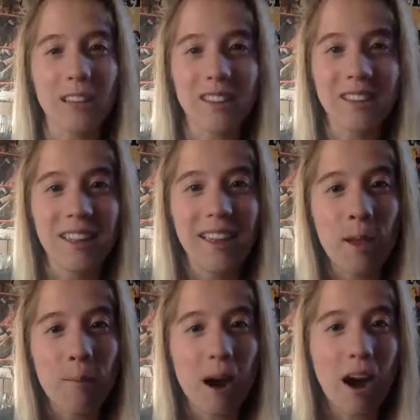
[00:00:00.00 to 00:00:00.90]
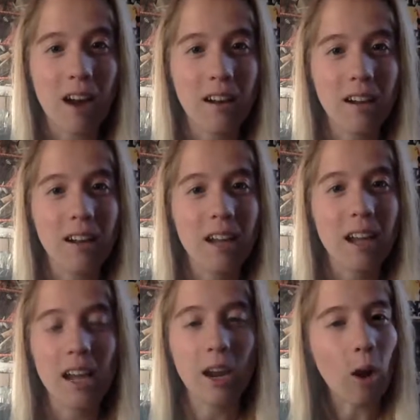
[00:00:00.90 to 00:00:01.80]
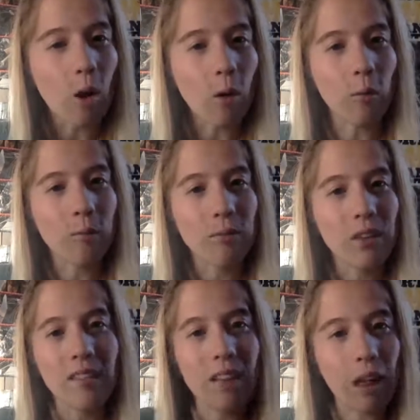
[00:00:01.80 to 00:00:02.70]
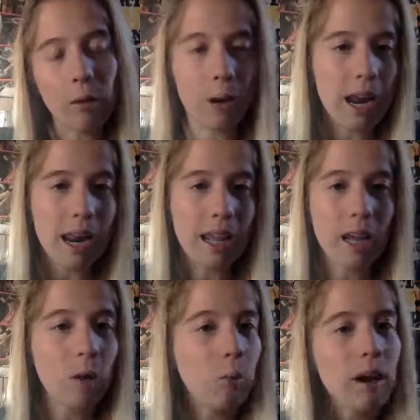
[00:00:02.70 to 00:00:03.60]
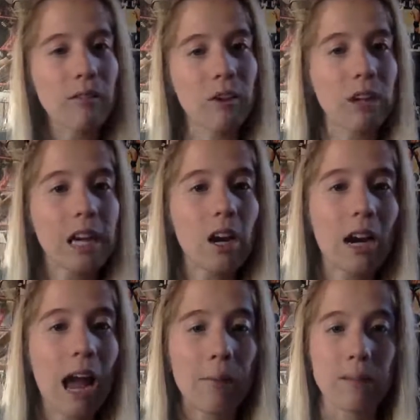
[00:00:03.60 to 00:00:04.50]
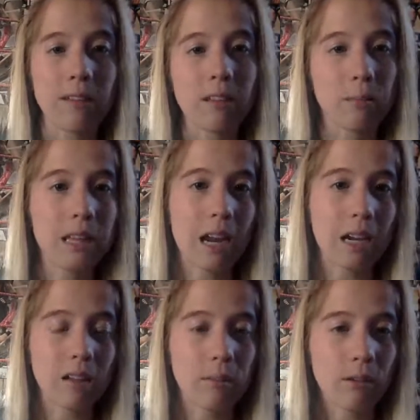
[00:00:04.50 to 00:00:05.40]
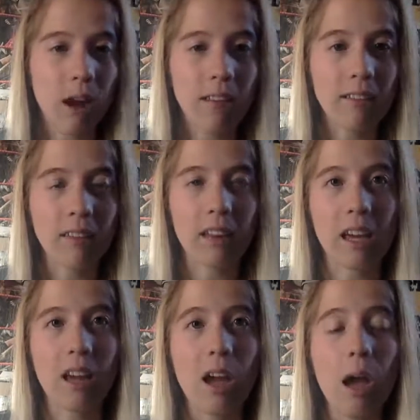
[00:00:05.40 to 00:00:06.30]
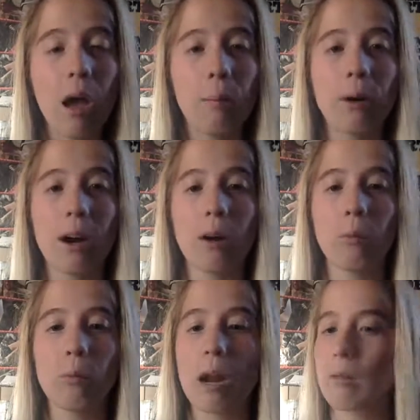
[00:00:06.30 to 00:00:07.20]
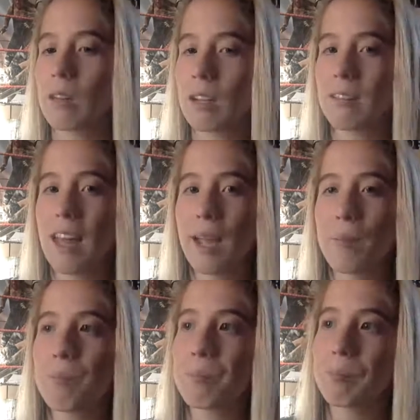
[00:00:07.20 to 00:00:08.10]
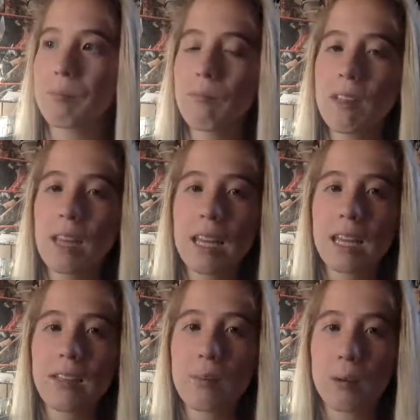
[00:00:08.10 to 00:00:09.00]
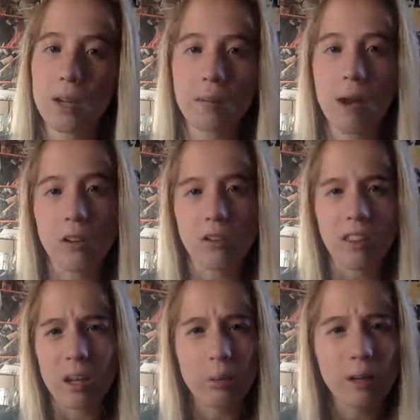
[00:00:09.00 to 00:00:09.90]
to see him on, celebrating whatever year it happens to be that he's been wrestling. But what I was going to say is pretty much, I think